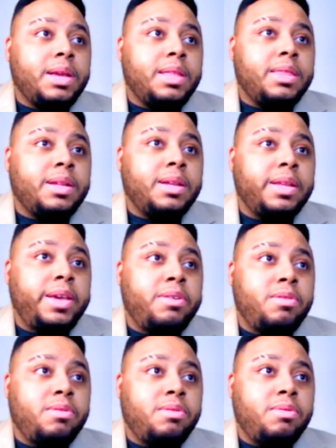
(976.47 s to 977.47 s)
the
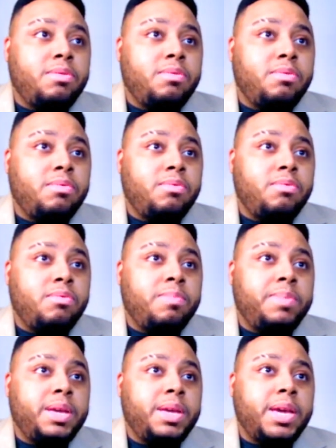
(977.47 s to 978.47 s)
legal will
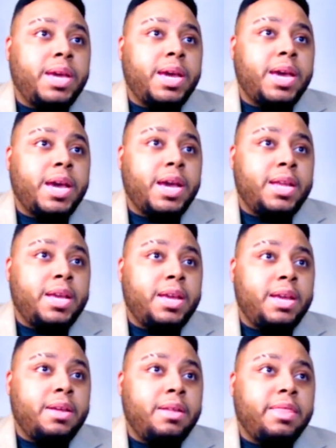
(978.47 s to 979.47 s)
be
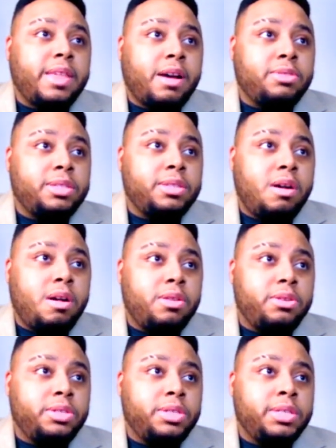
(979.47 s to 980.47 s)

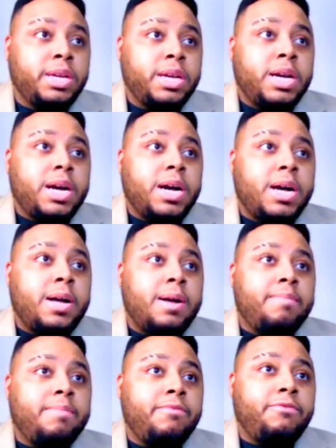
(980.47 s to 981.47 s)
$80,000
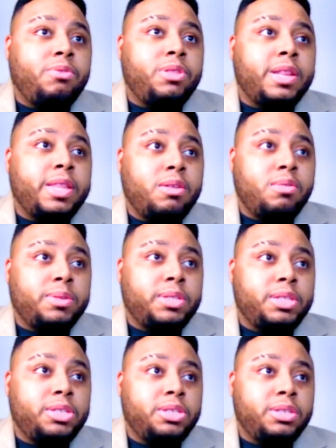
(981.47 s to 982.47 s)
for the legal
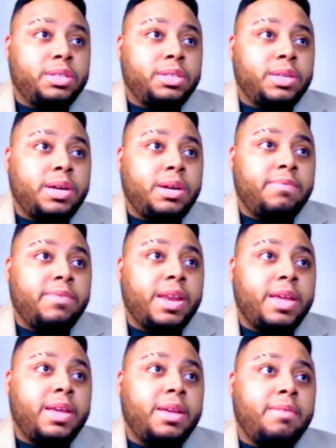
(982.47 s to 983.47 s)
procedures of
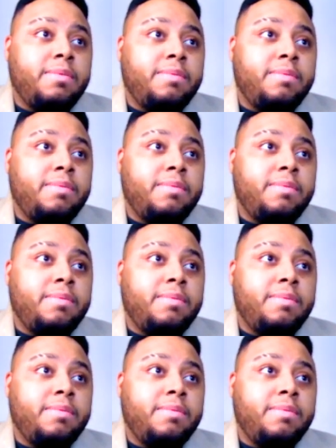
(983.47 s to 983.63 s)
getting it,